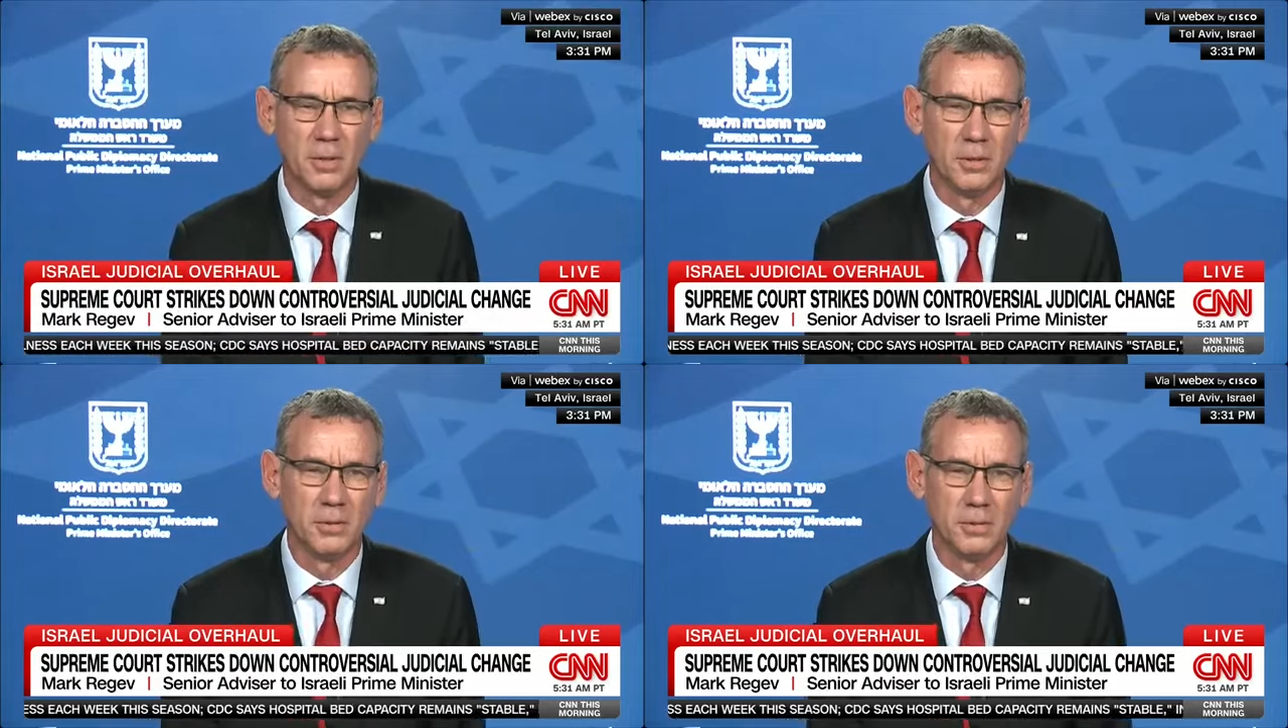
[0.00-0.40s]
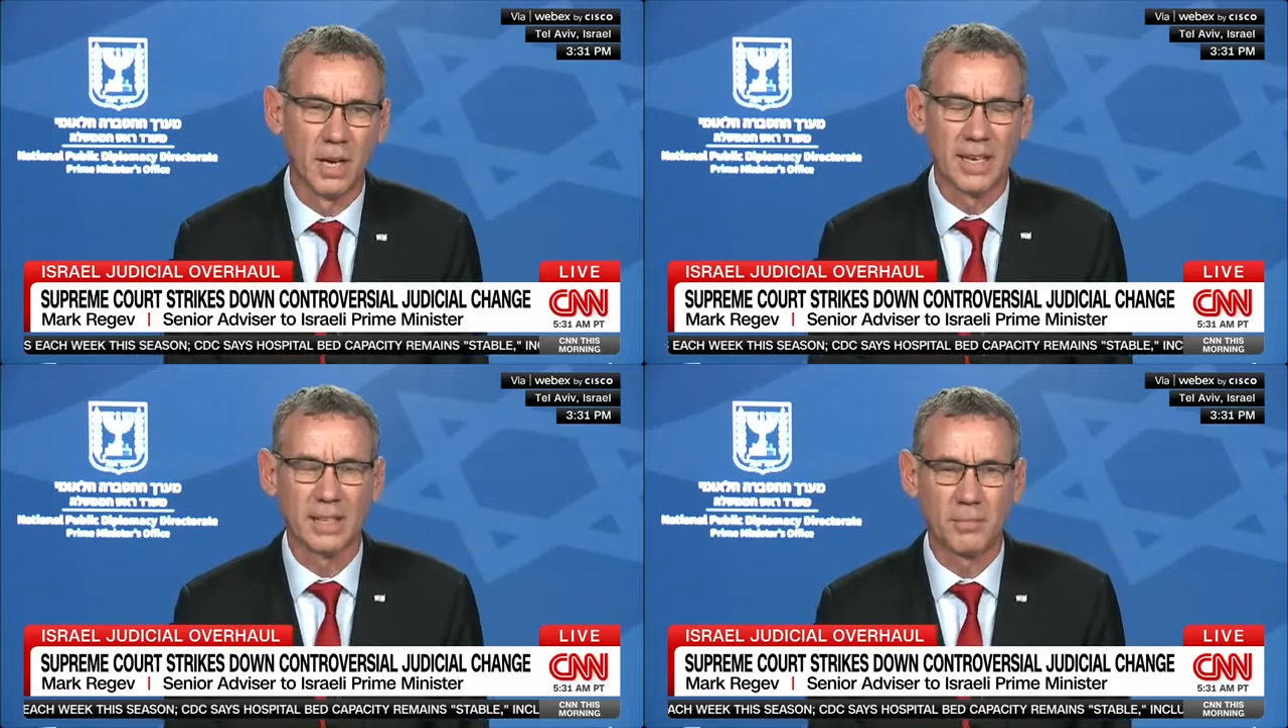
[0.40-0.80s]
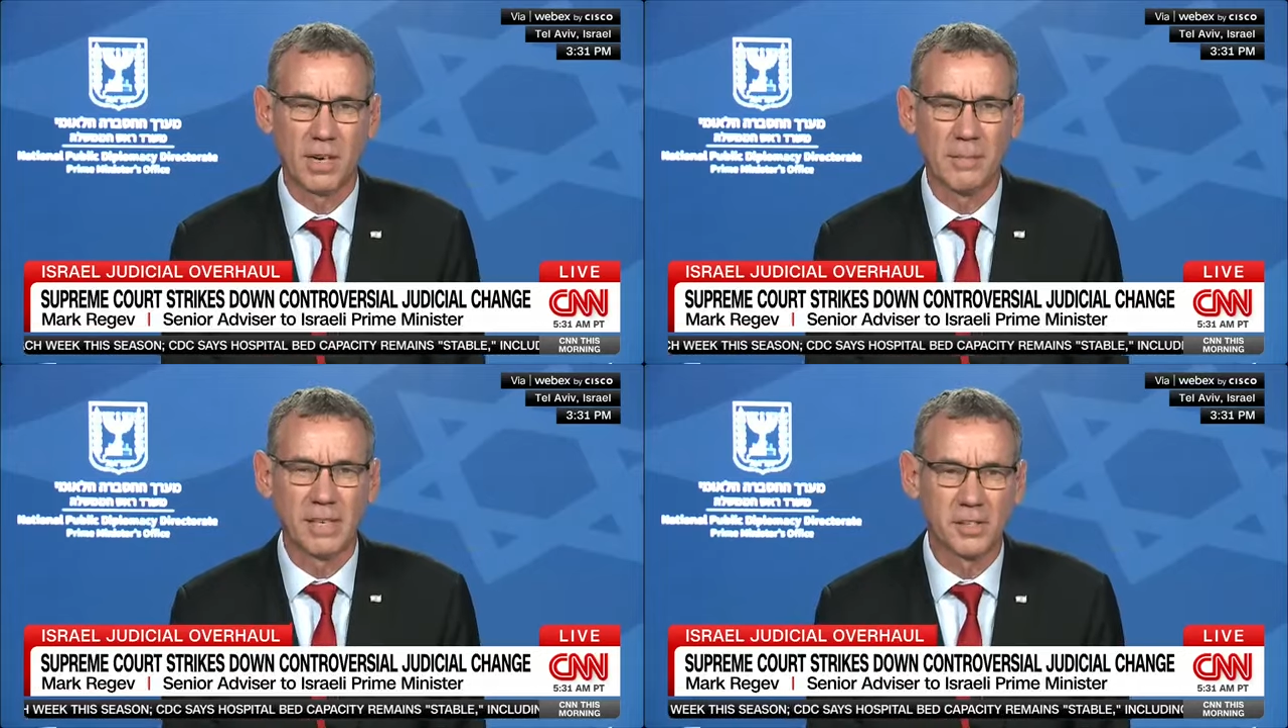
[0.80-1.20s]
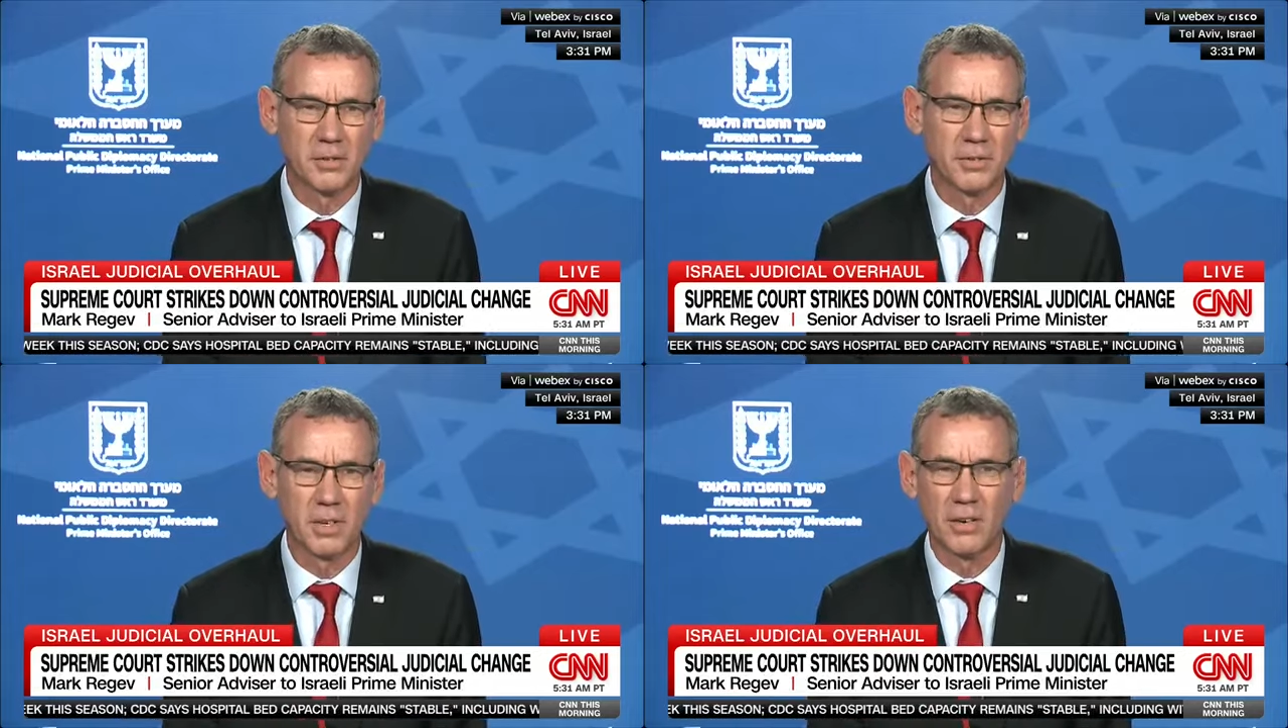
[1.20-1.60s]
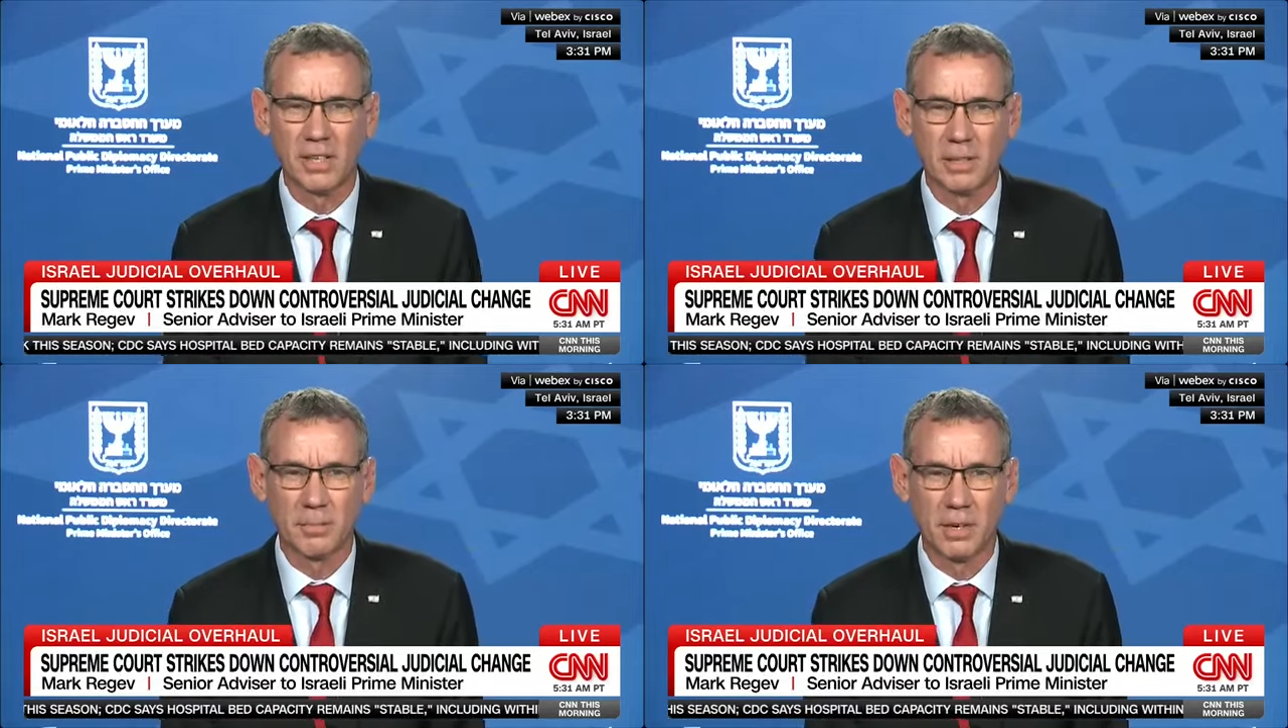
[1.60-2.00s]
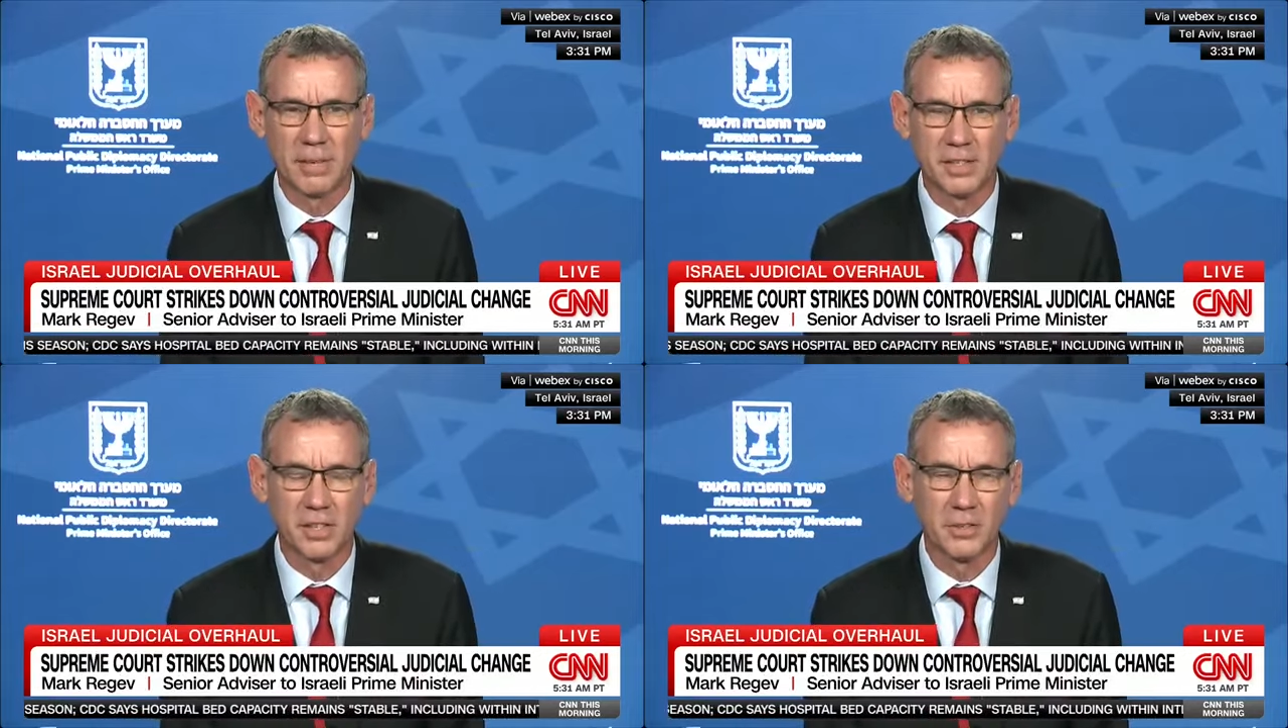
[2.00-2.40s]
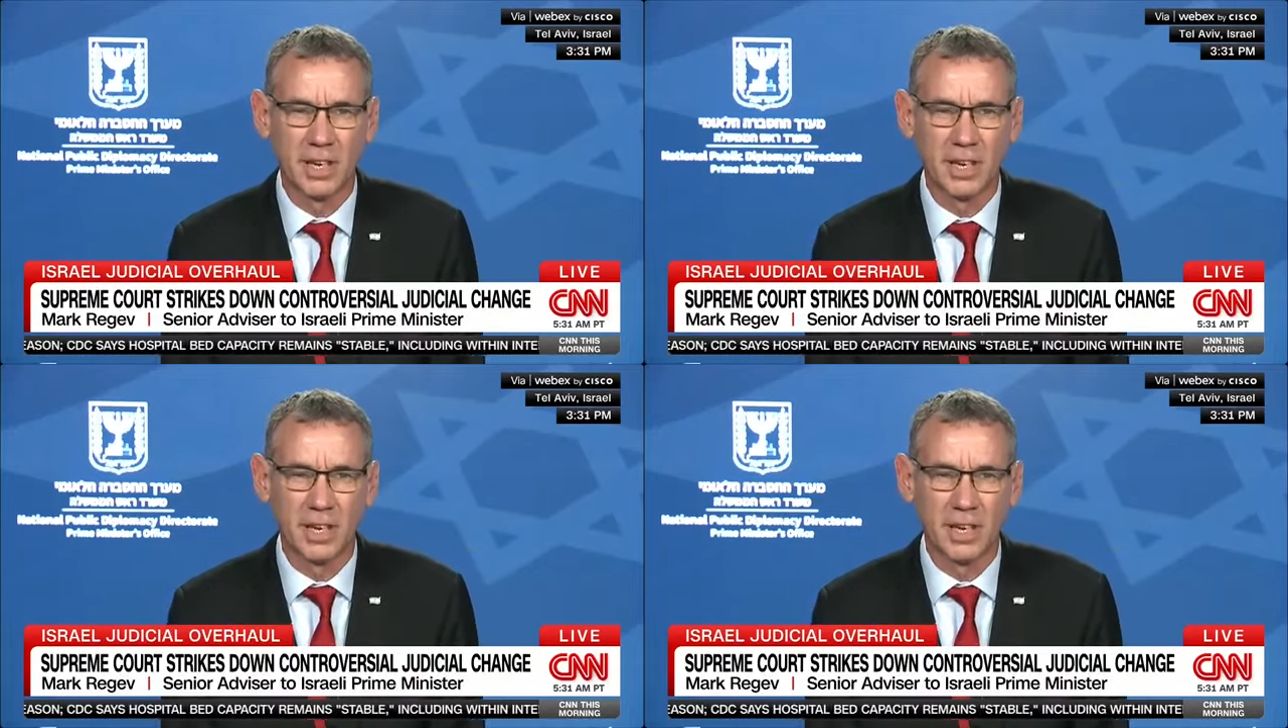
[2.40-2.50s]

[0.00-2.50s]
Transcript: who like the prime minister and who don't like the prime minister.